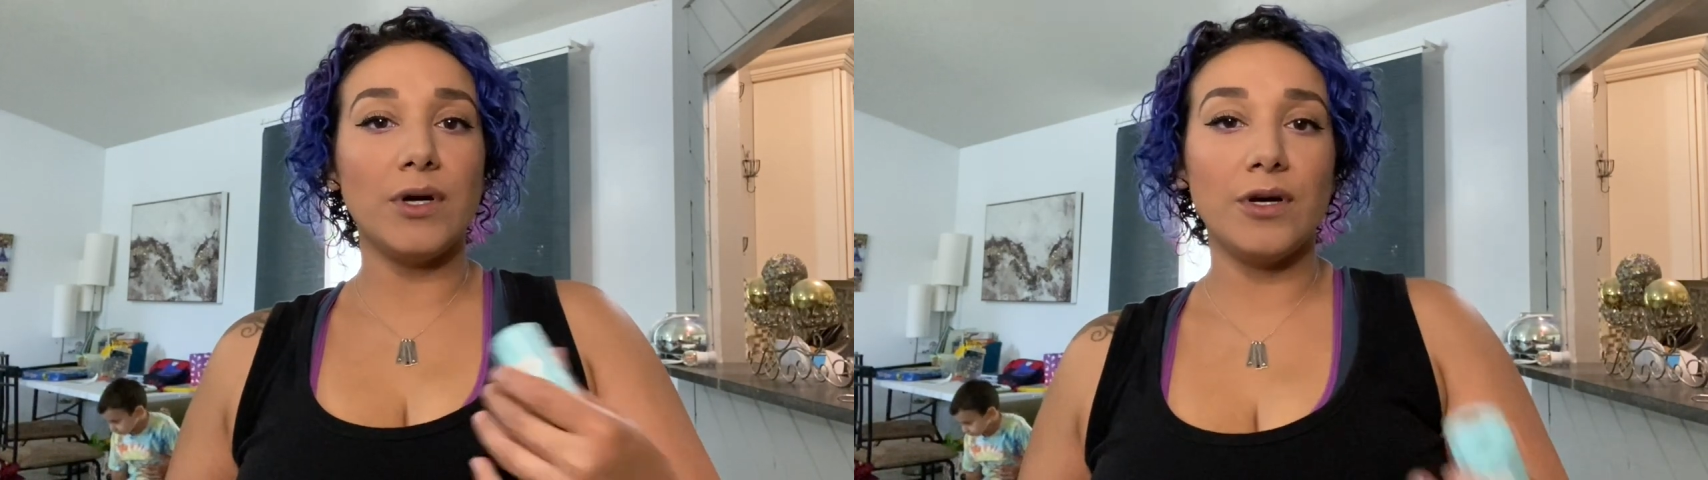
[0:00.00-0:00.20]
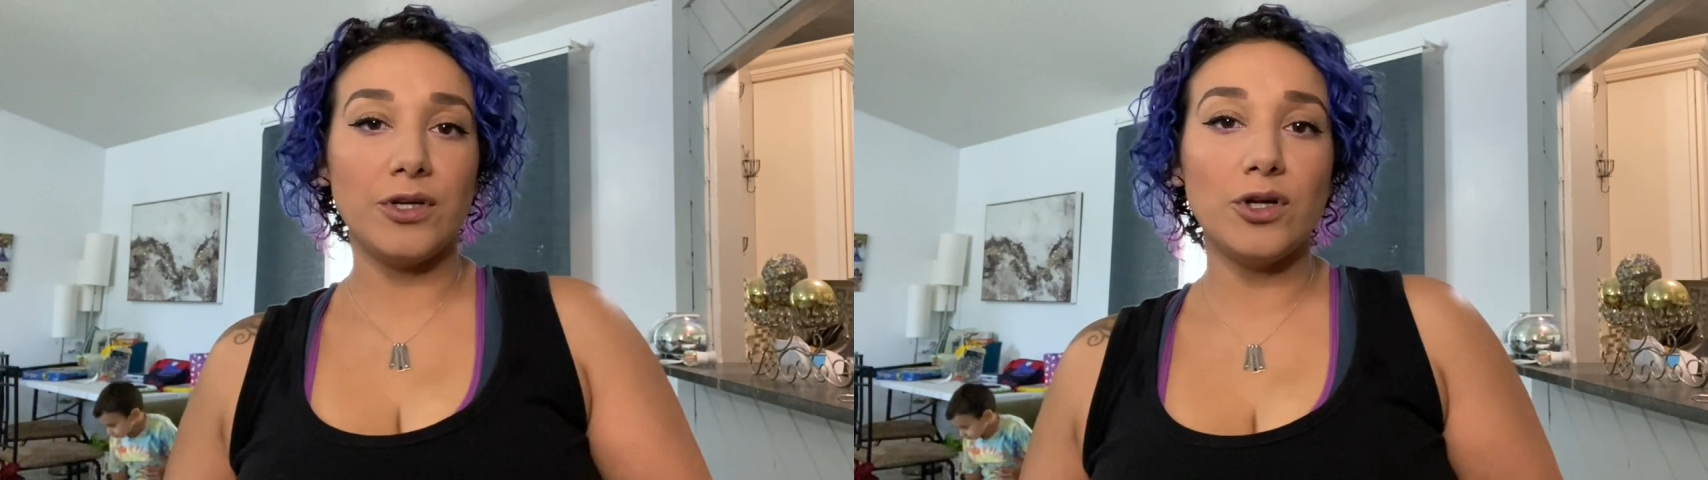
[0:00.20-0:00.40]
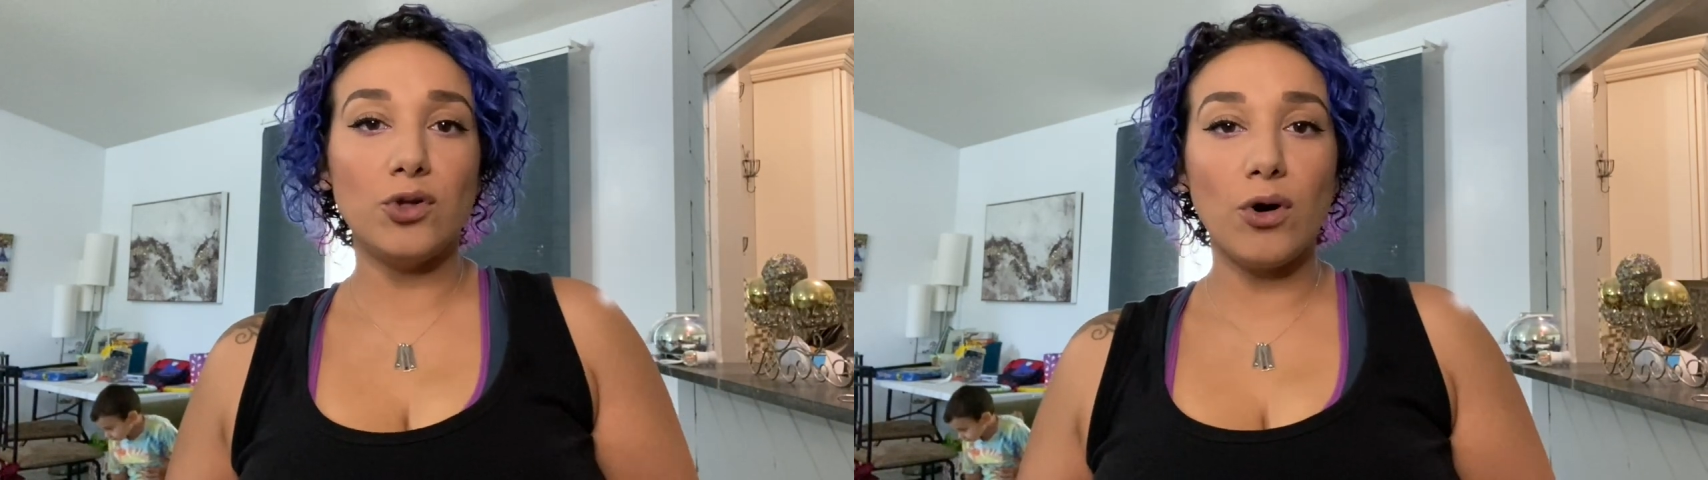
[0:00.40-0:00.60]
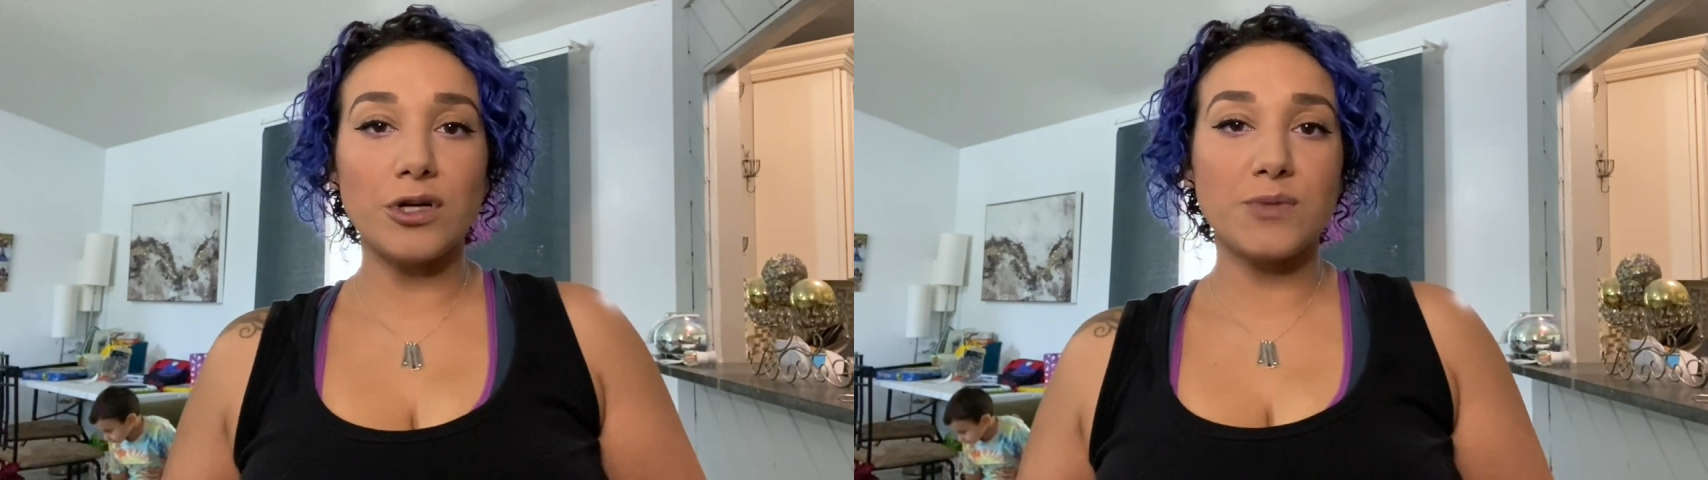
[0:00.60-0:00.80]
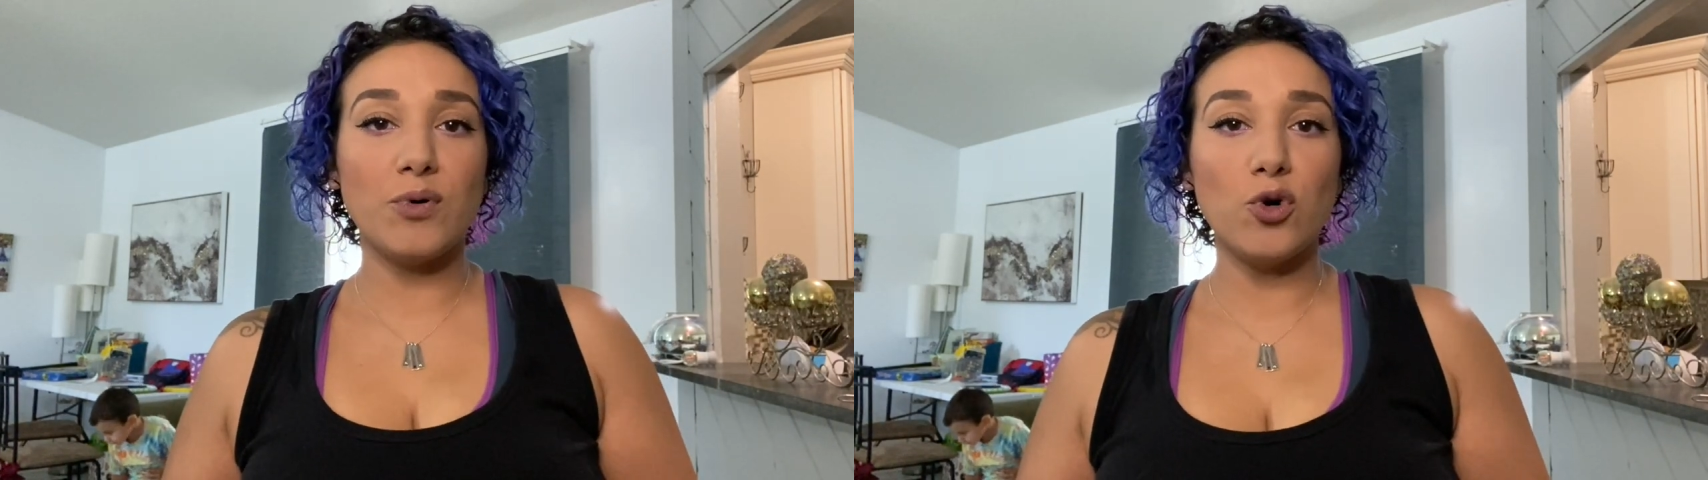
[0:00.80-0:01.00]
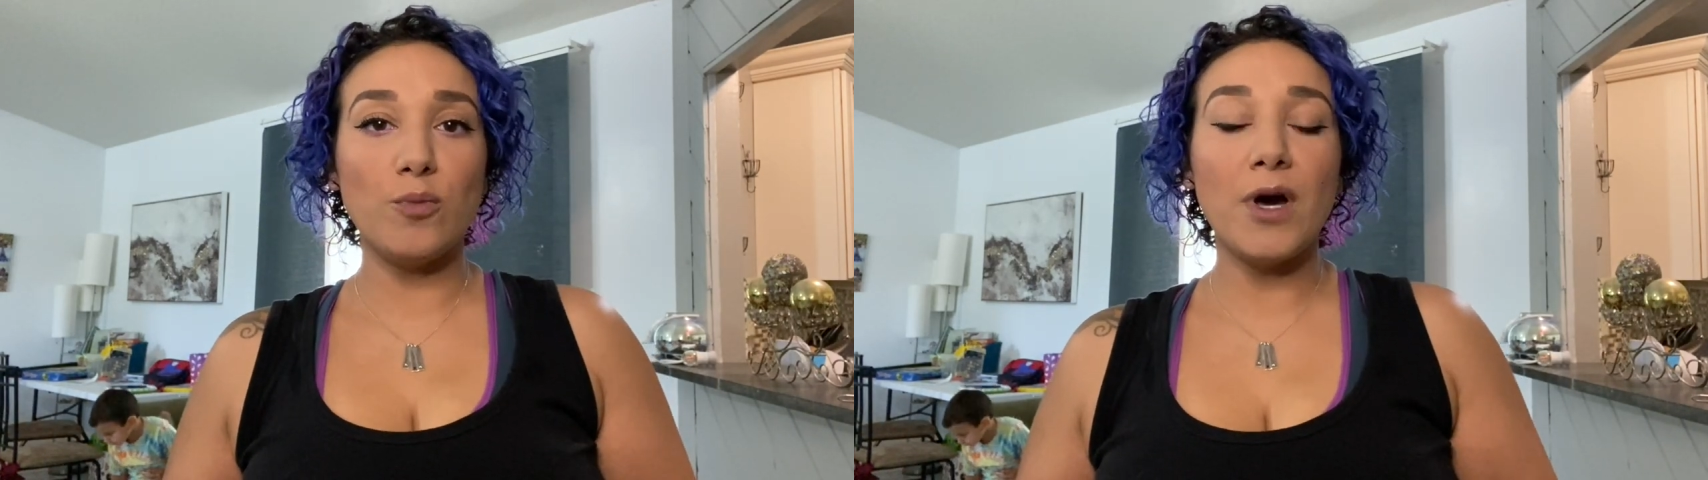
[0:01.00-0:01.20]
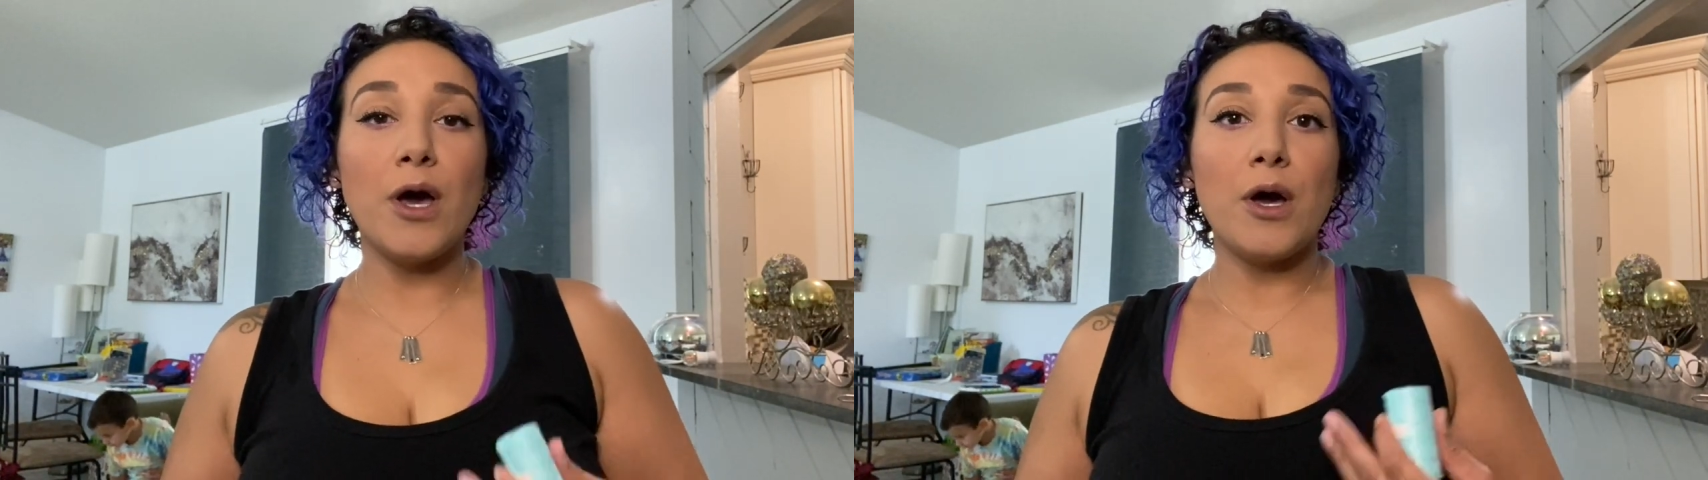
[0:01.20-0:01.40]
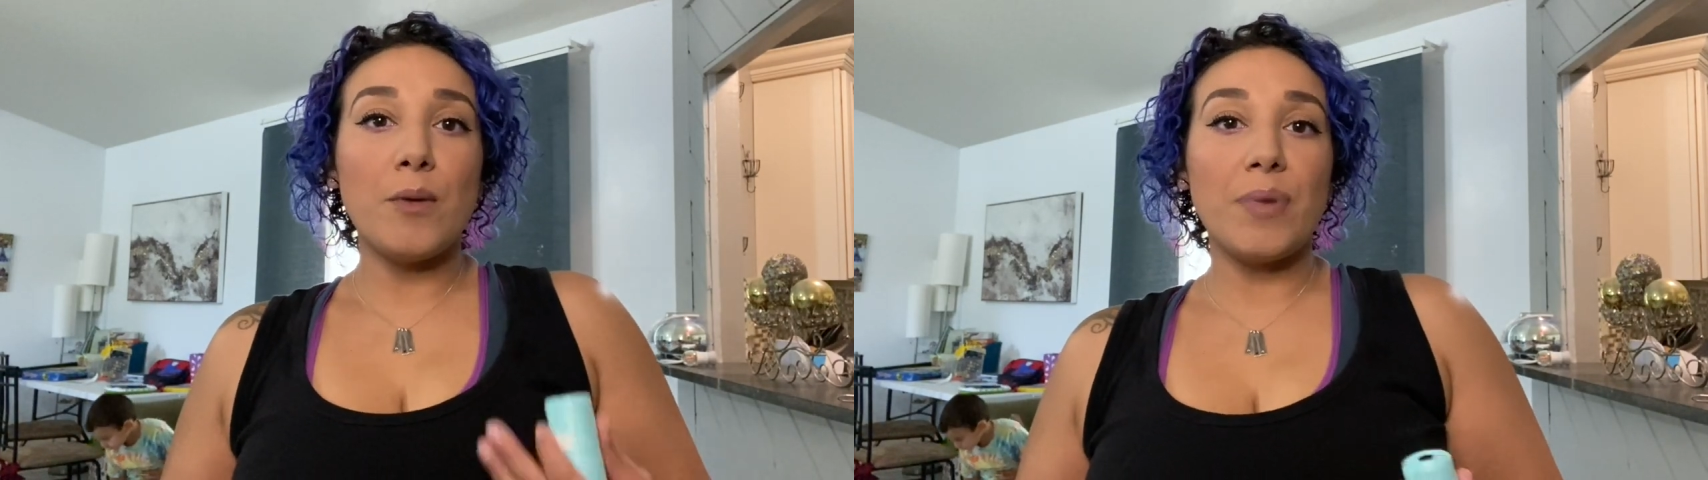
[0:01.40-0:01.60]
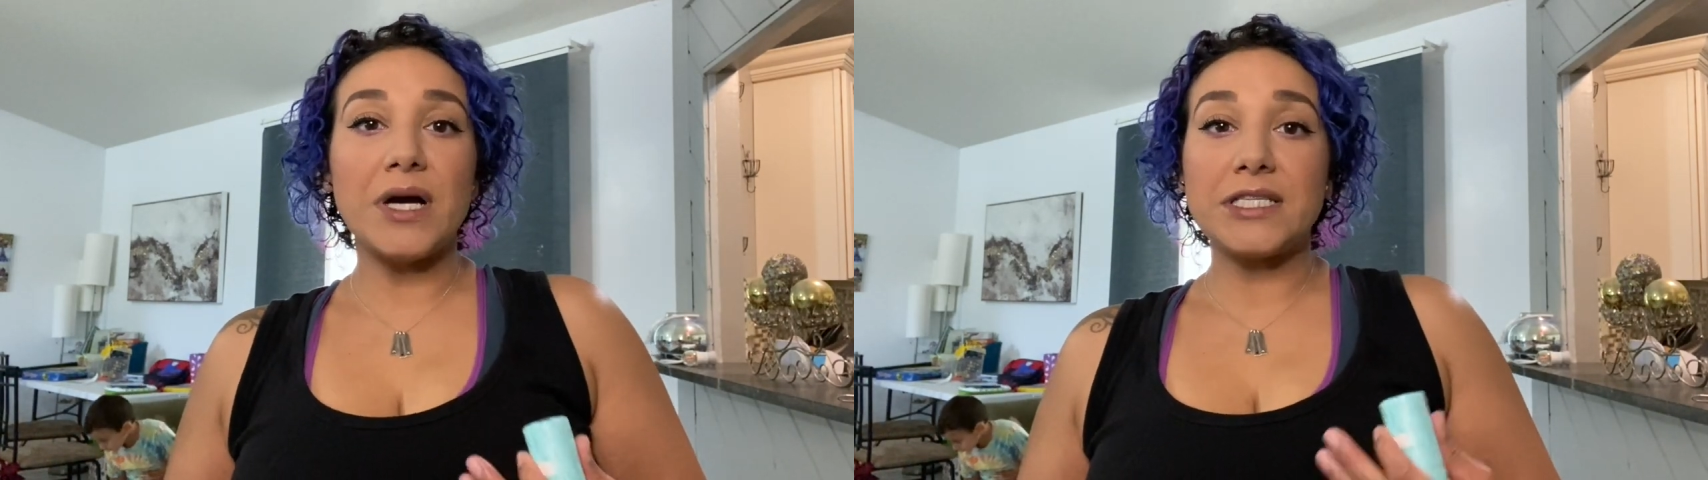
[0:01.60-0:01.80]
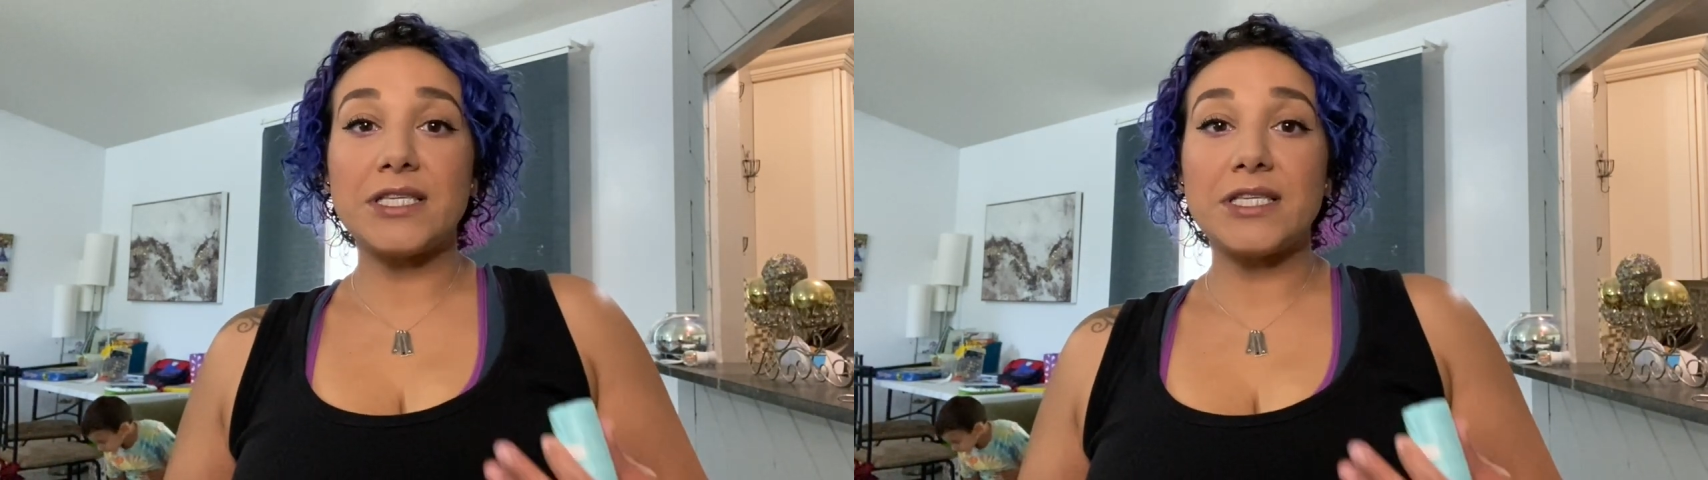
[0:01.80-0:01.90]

your dog's poop, but